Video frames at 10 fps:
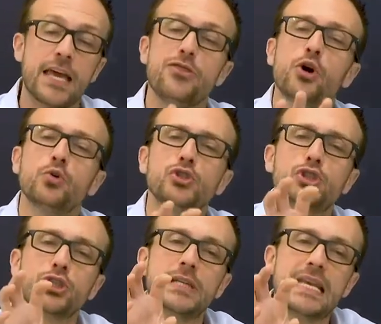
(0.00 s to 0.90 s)
And those
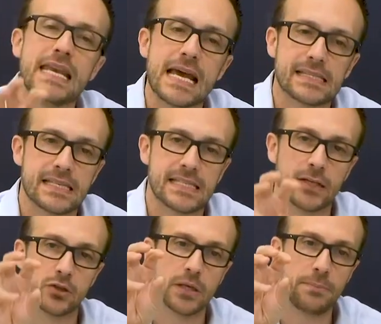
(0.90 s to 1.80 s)
shouldn't
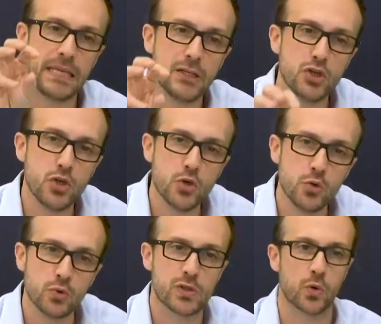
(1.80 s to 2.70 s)
necessarily be
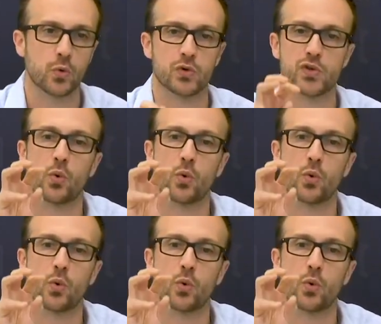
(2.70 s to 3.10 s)
new tools